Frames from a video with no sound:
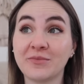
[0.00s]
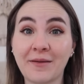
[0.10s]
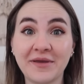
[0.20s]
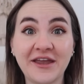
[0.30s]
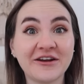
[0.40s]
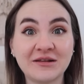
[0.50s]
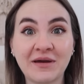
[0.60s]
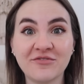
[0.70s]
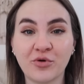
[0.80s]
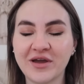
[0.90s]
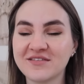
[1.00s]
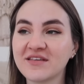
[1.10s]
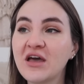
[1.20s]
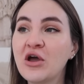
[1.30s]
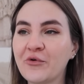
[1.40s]
can probably hear it in my
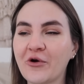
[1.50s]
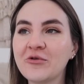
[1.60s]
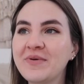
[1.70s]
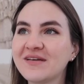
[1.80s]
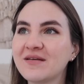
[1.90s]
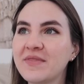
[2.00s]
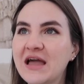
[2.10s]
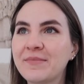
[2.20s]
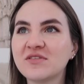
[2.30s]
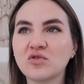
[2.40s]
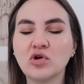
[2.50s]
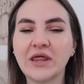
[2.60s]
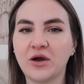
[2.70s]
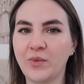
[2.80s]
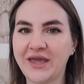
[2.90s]
voice. Rowan picked something up at school
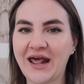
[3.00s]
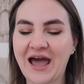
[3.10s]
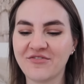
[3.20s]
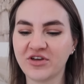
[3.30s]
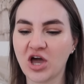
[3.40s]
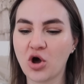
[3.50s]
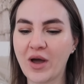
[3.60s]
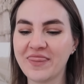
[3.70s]
like a week and a half ago,